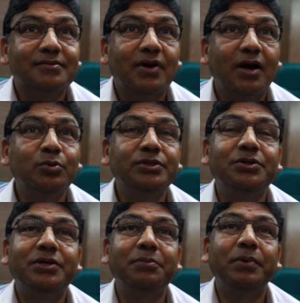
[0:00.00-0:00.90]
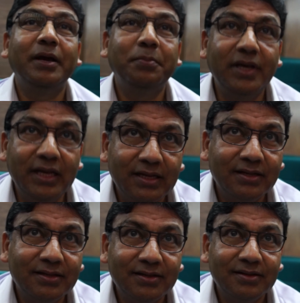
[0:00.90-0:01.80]
How would you keep happy?
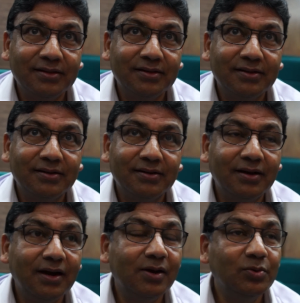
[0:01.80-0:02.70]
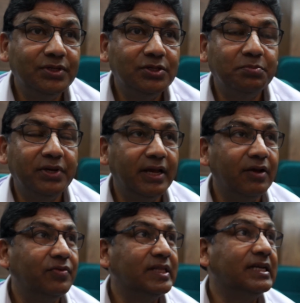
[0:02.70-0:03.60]
How would you
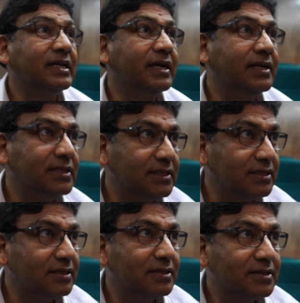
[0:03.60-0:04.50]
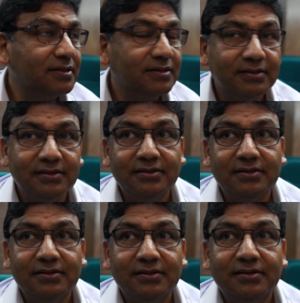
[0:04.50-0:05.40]
behave with integrity?
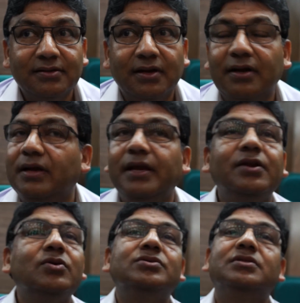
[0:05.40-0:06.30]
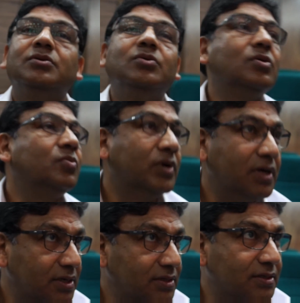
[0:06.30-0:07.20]
He knows the whole
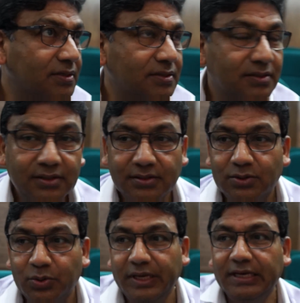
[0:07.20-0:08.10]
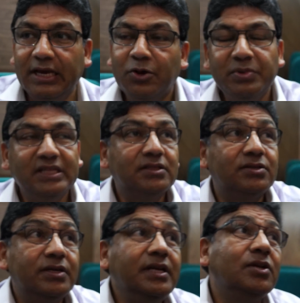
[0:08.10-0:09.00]
world. So he gave me
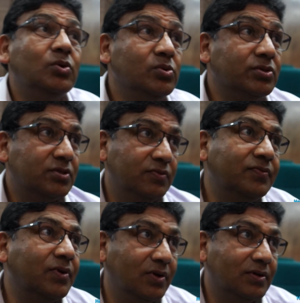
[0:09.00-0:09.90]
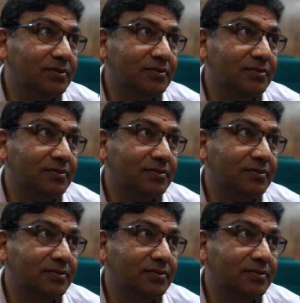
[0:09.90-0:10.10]
3 rules to follow.